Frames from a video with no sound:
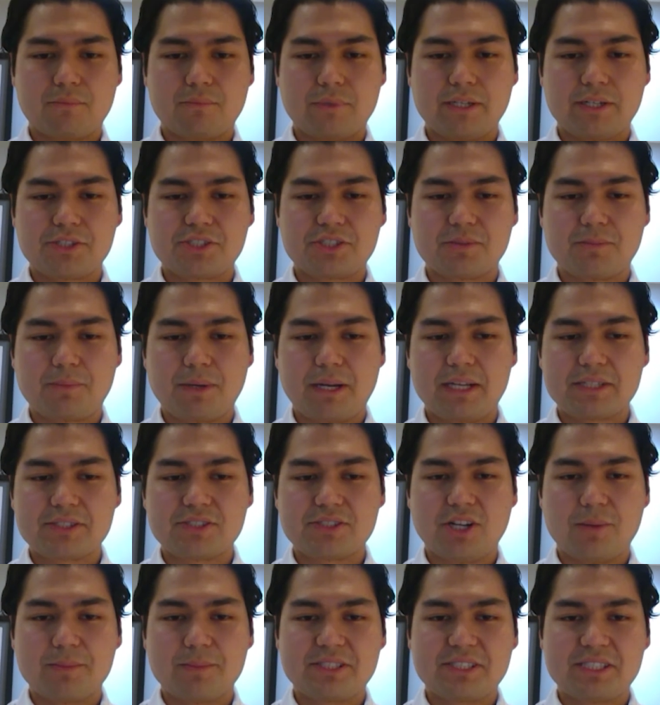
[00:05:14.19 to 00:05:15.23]
we are Shabazz and
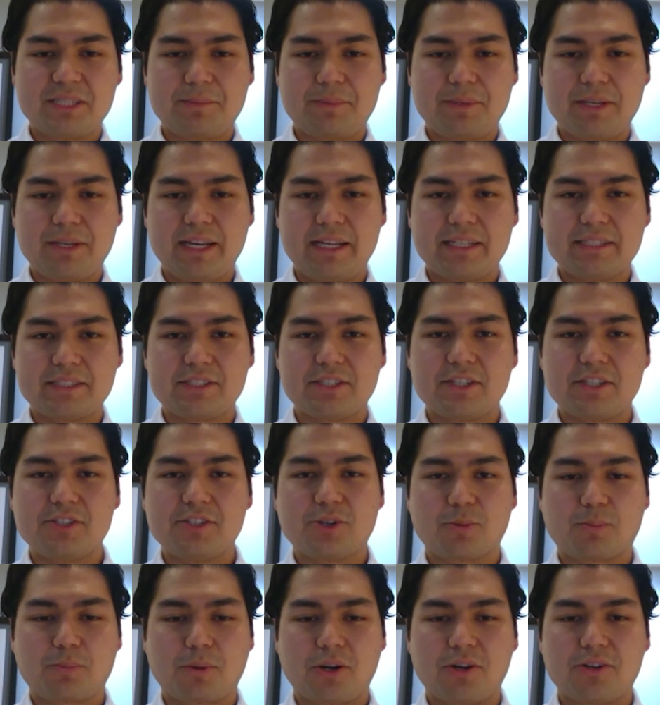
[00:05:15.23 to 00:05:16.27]
Almond CPAs,
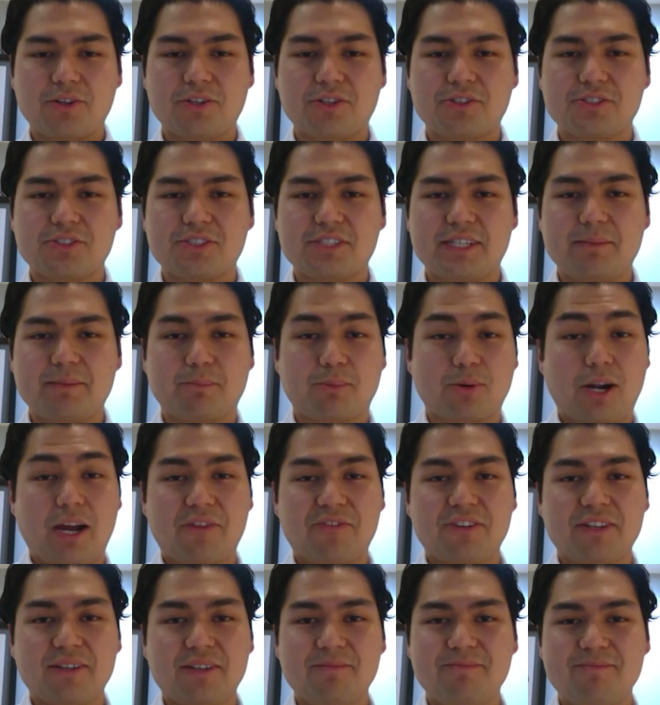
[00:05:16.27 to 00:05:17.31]
your partners in profit.